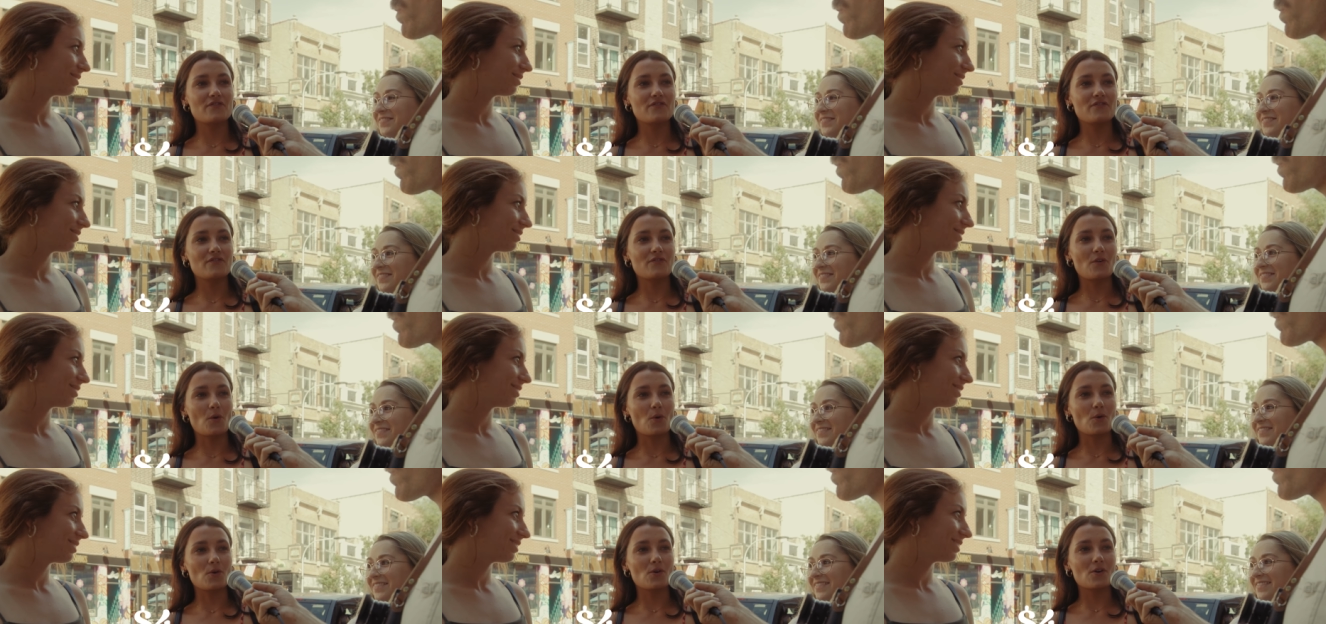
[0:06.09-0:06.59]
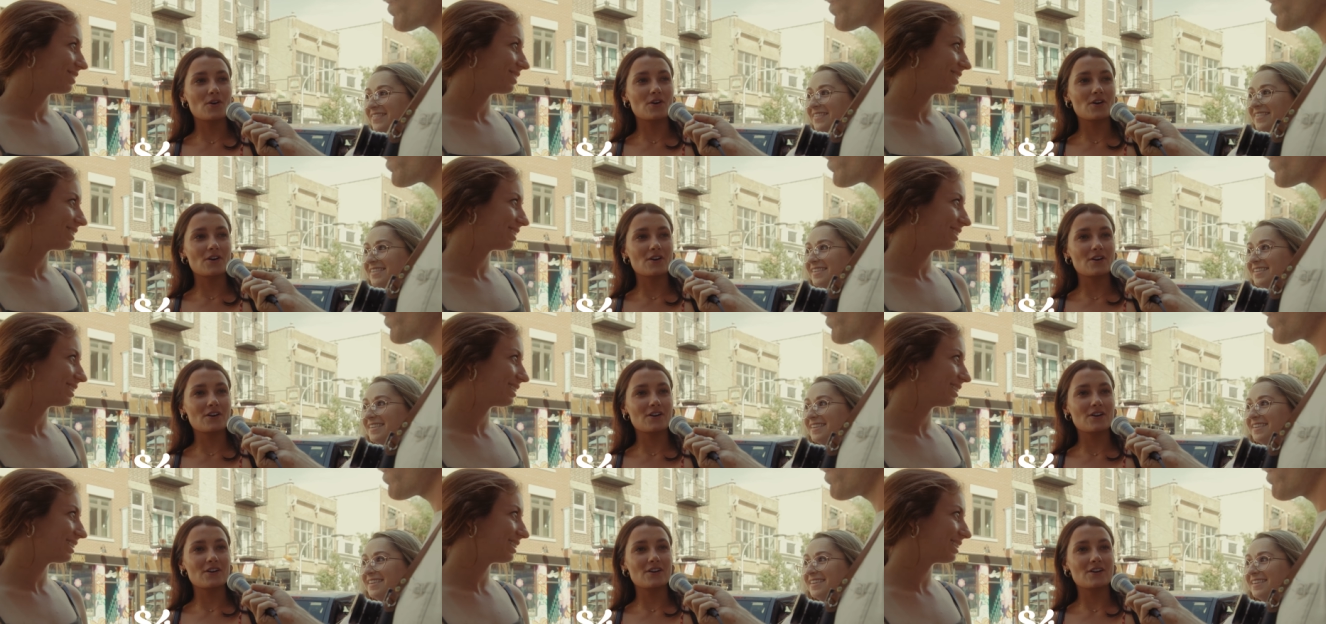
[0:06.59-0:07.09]

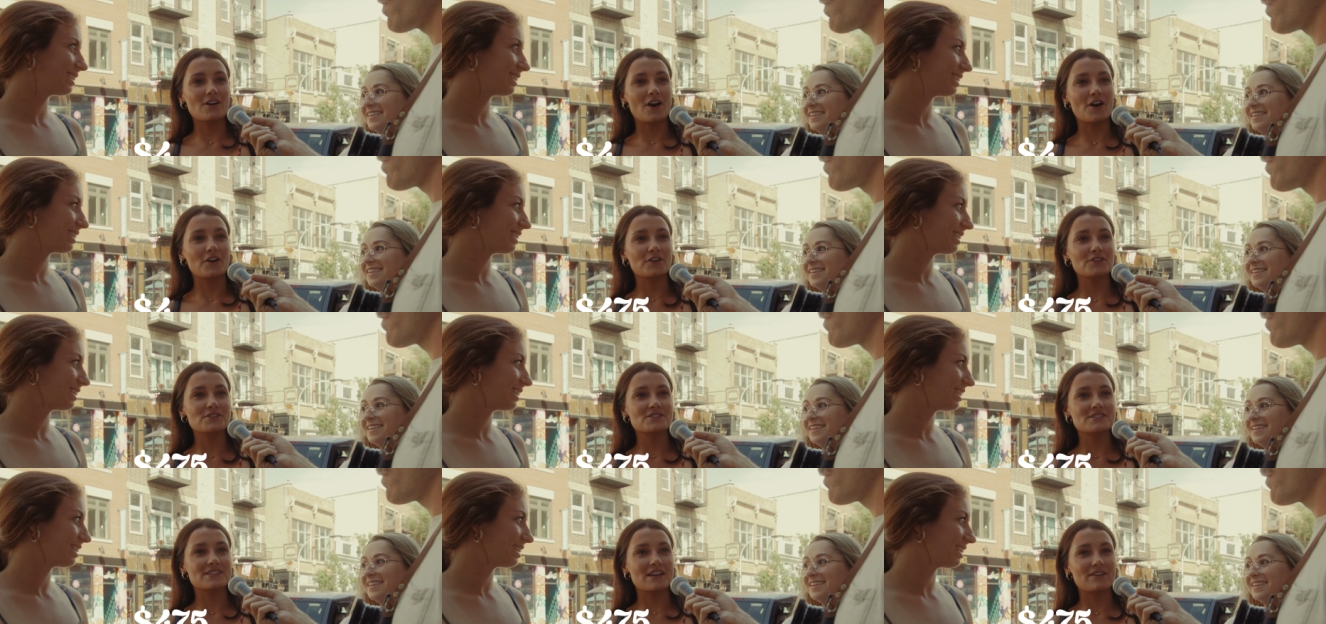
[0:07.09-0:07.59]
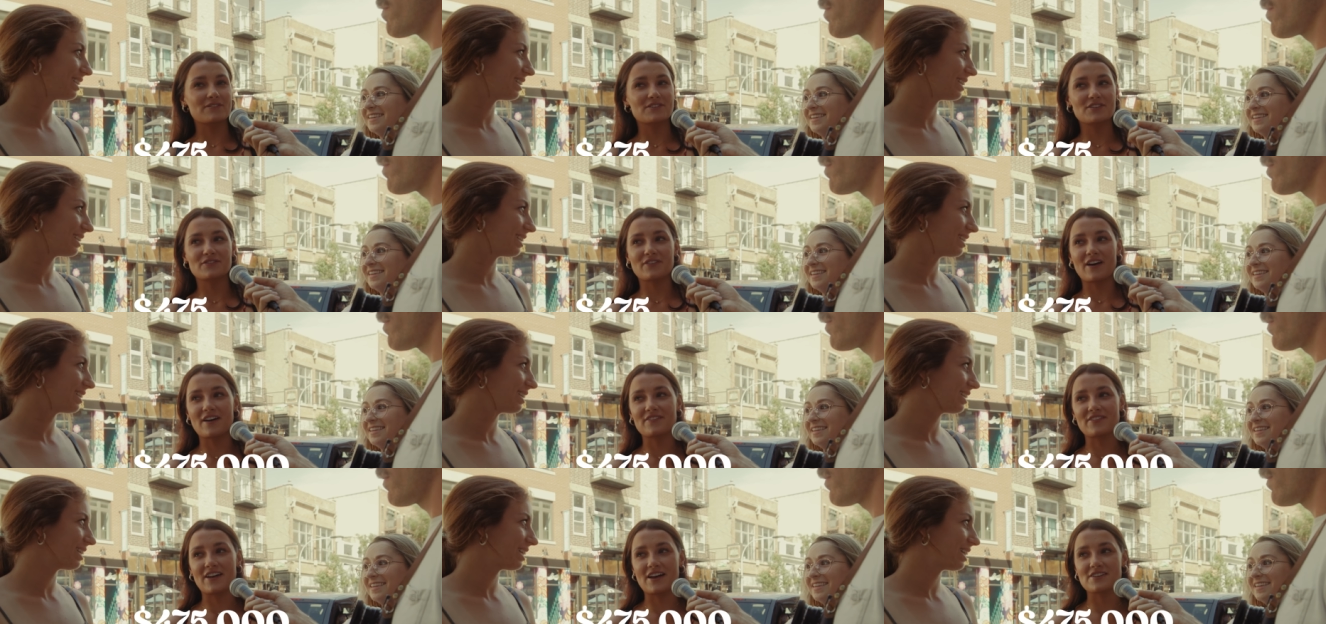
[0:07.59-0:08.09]
Speaker 1: Four hundred
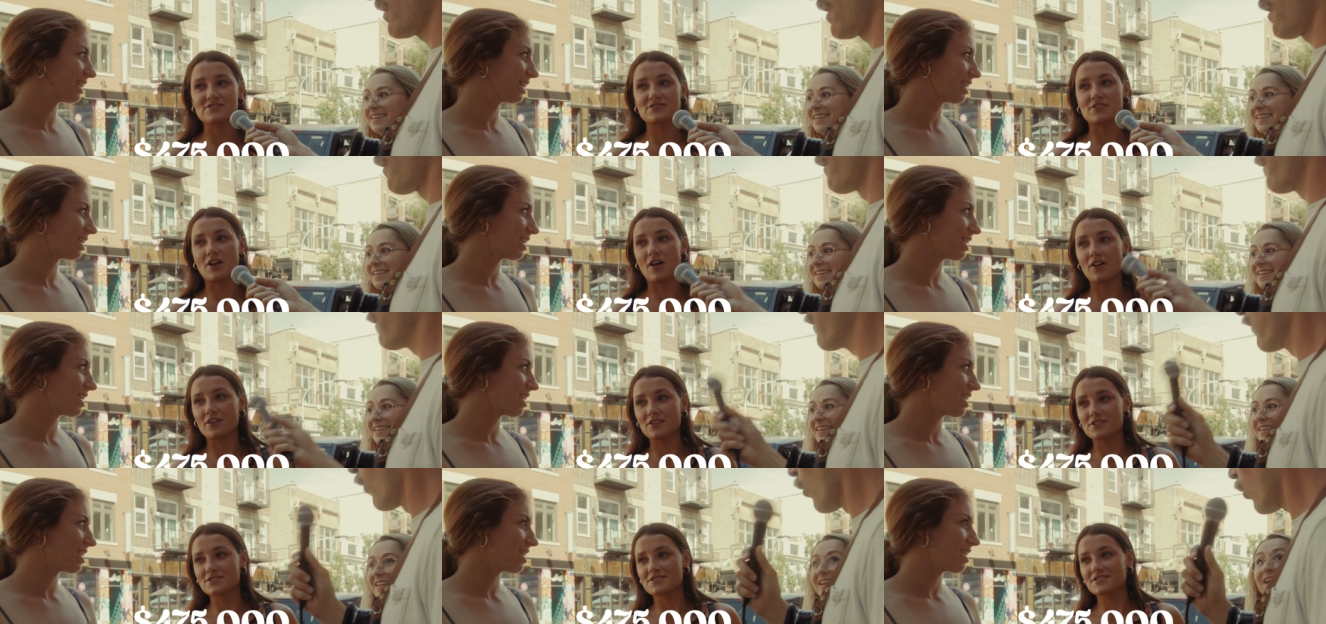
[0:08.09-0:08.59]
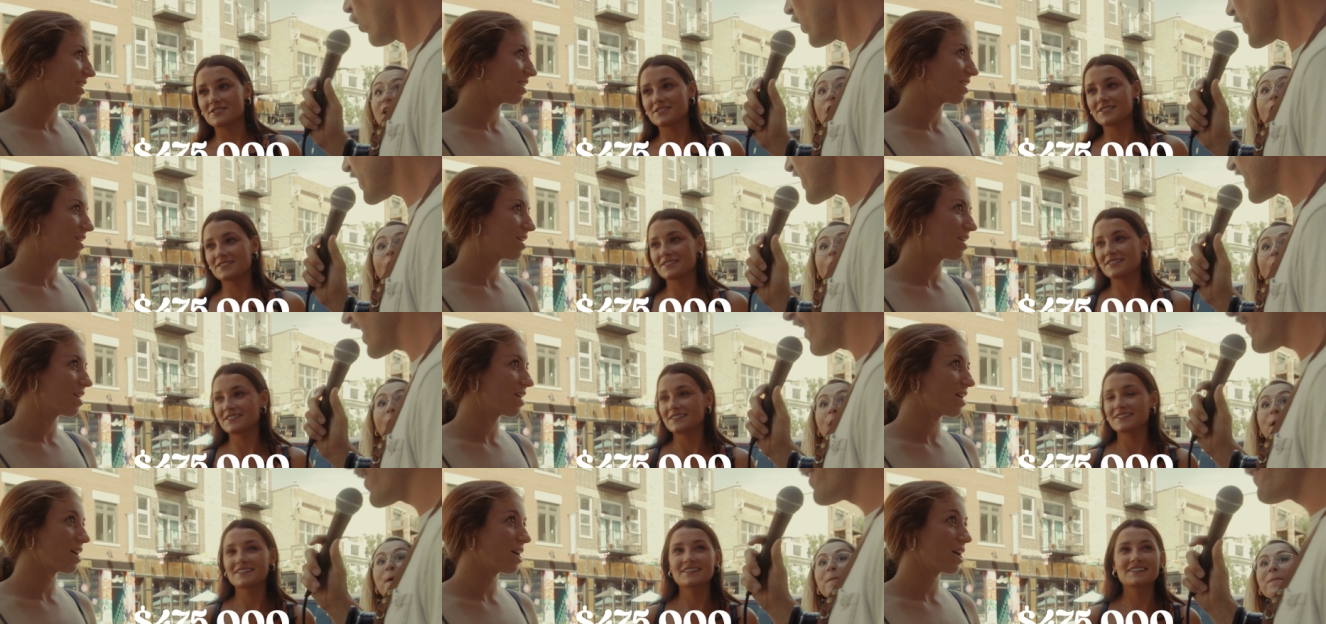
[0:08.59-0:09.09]
seventy-five thousand dollars. Four
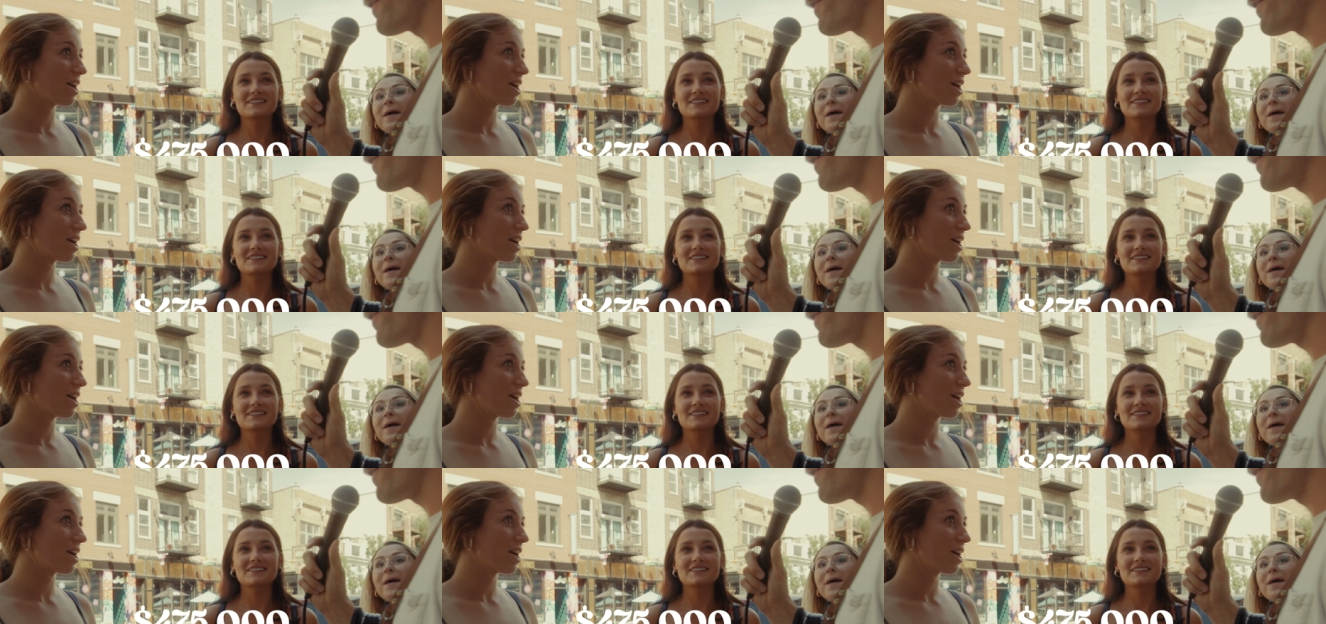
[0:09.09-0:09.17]
seven